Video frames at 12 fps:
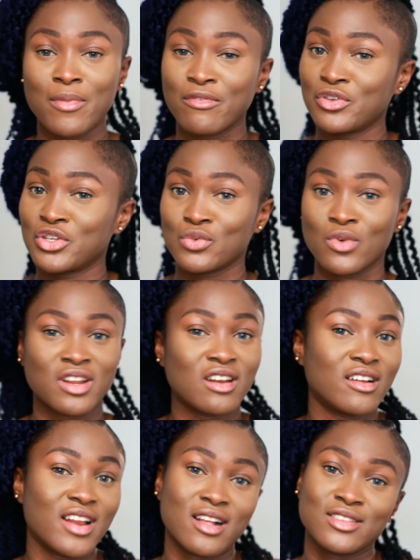if you just want to
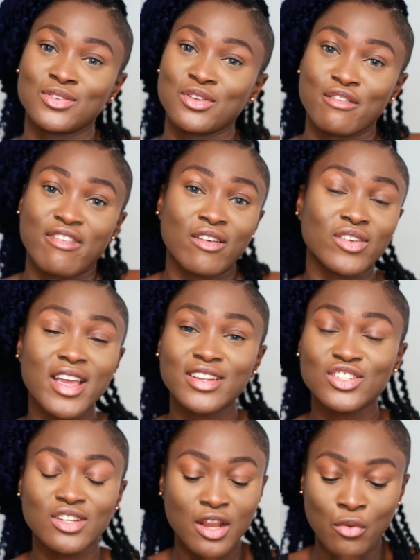learn how to do your foundation,